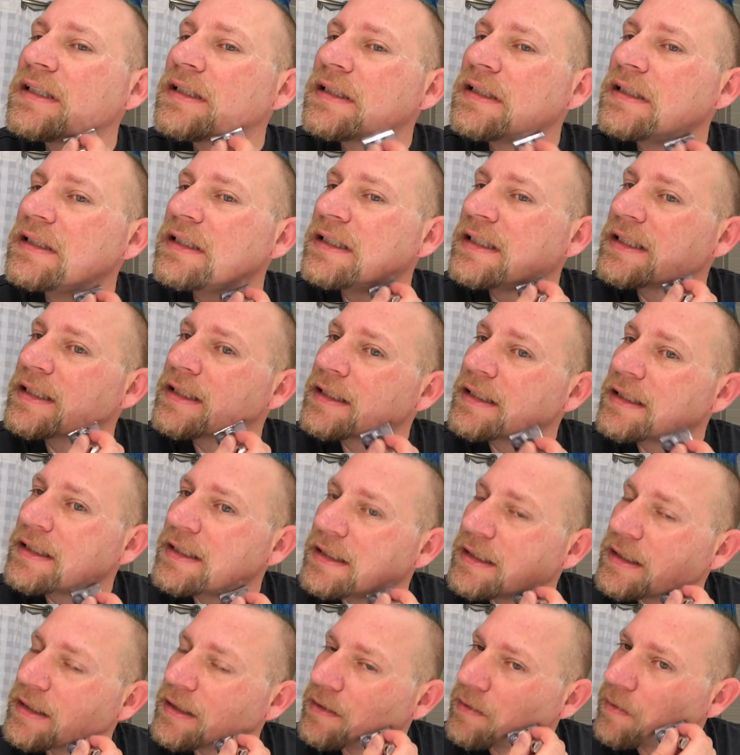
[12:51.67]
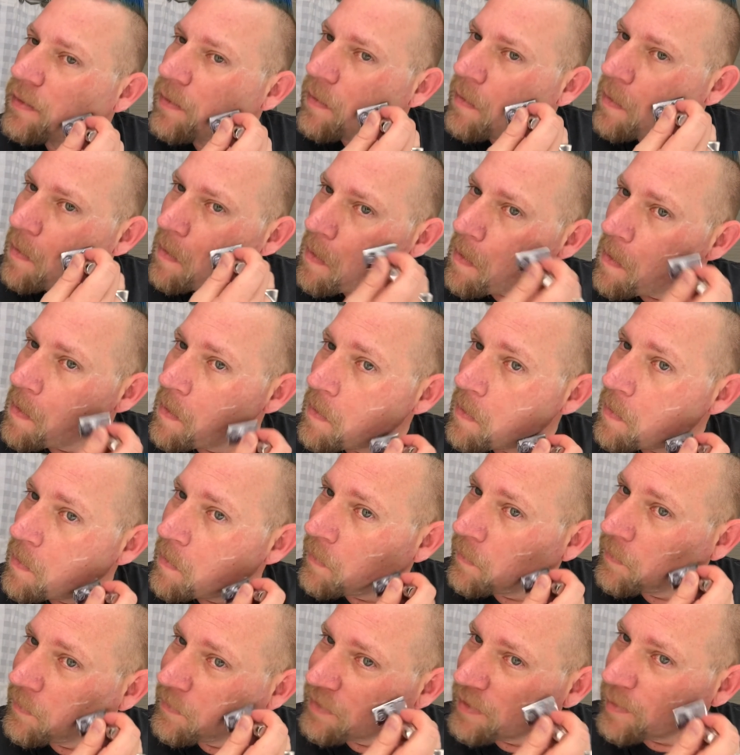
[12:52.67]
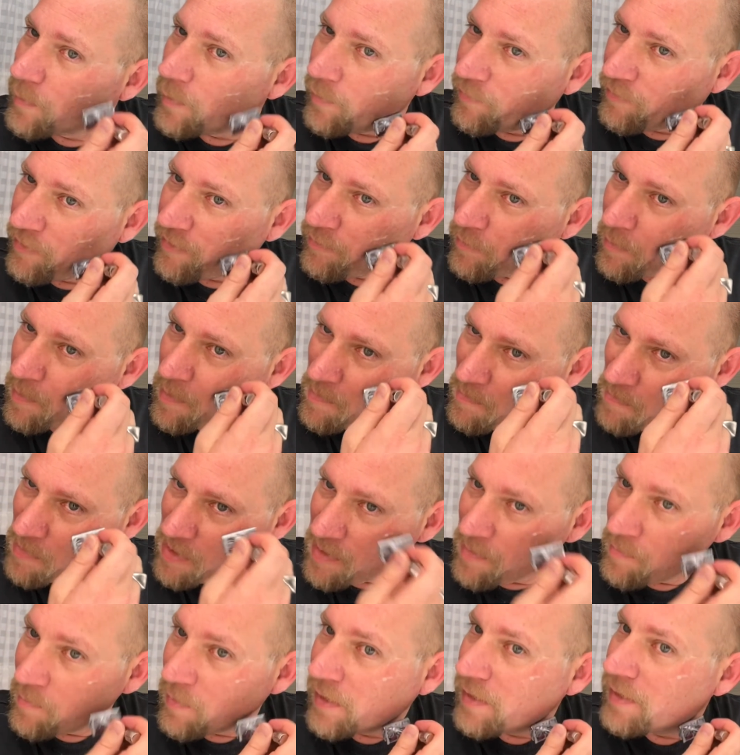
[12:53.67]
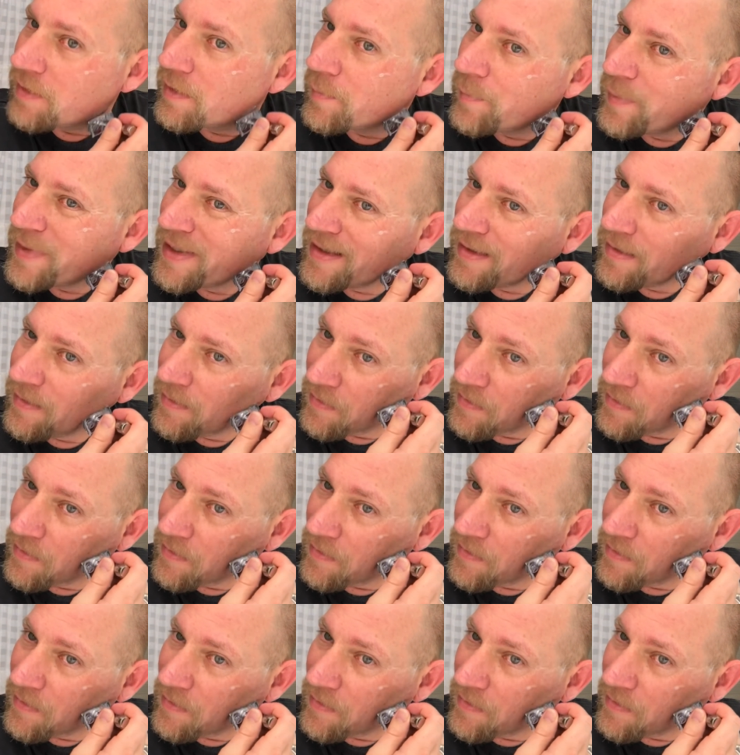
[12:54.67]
Yeah. Only time I've ever been bitten by a pet